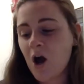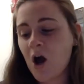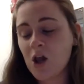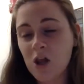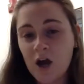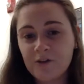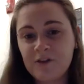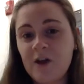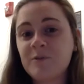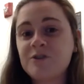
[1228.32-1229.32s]
a lot of
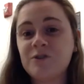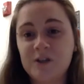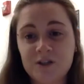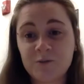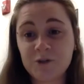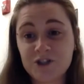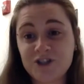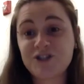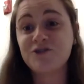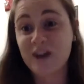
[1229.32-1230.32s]
the opportunities were
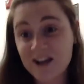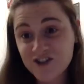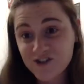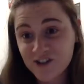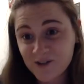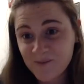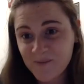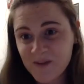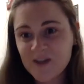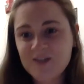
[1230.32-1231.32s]
just terrestrial.
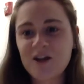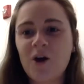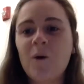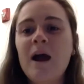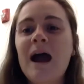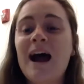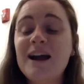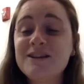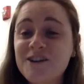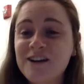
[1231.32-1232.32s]
So
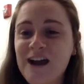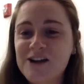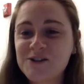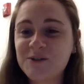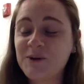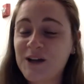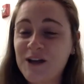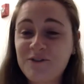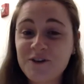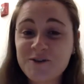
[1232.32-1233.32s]
I started actually
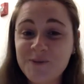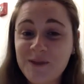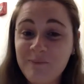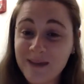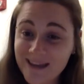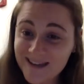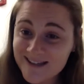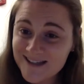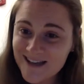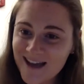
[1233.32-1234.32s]
working first with
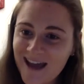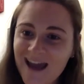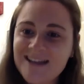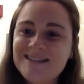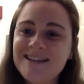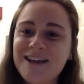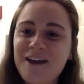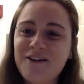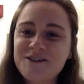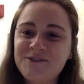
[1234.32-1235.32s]
bees and seeing
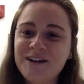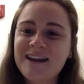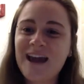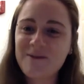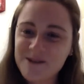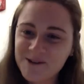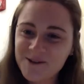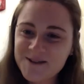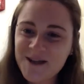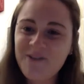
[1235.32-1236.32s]
how different
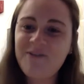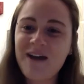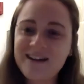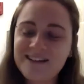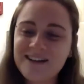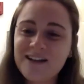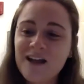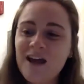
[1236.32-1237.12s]
chemicals affected